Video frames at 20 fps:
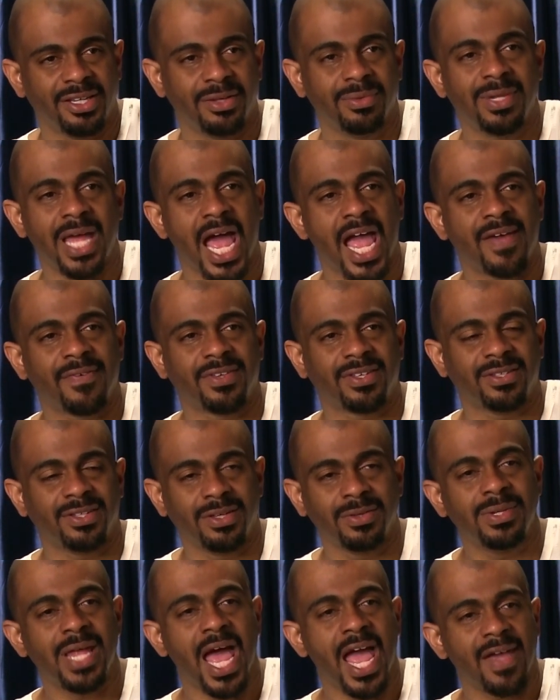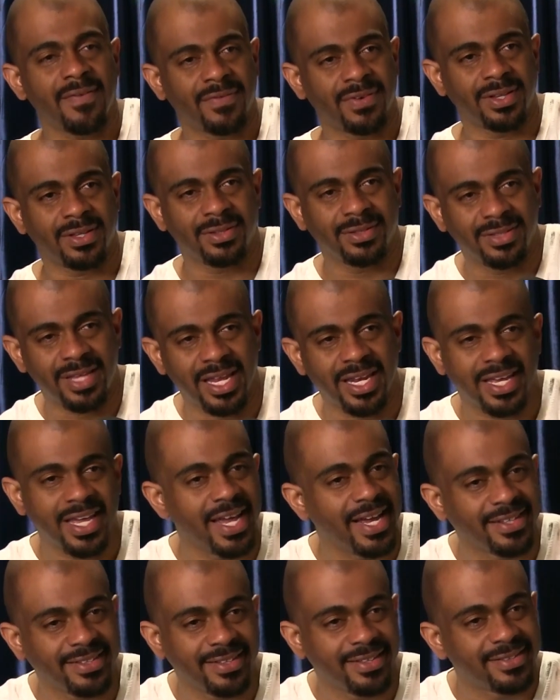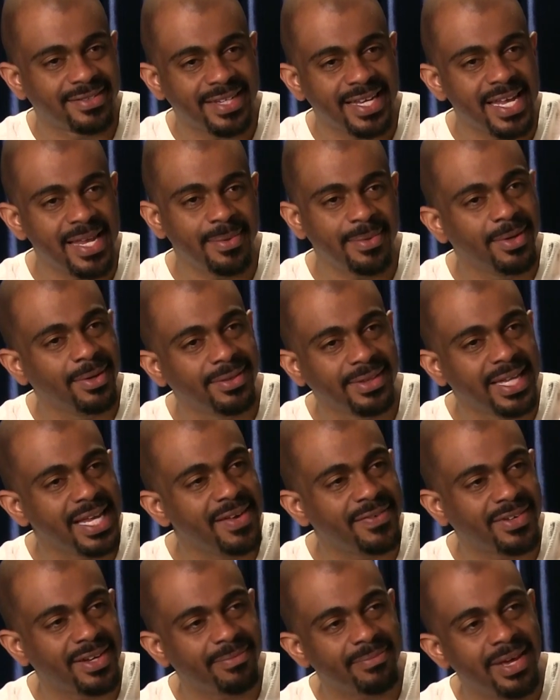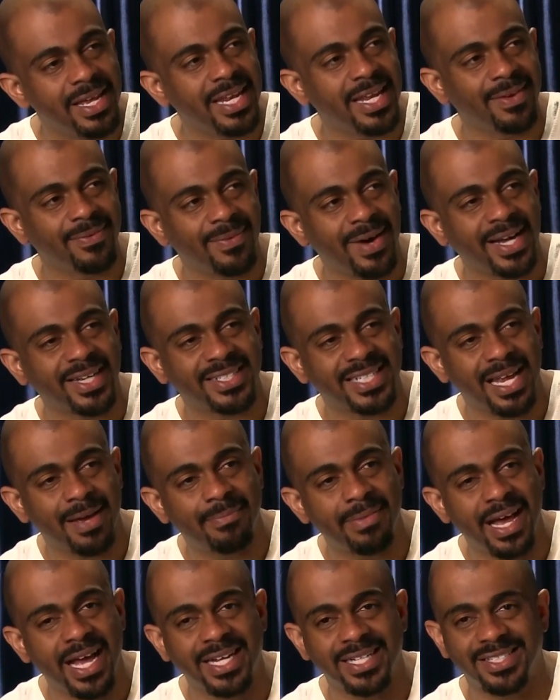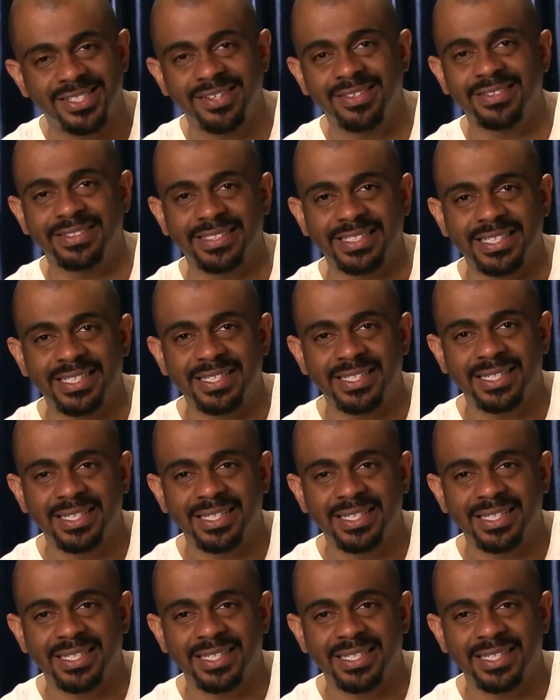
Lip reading: You not even dedicated to the team. You'll leave in a minute. Why should I buy a jersey?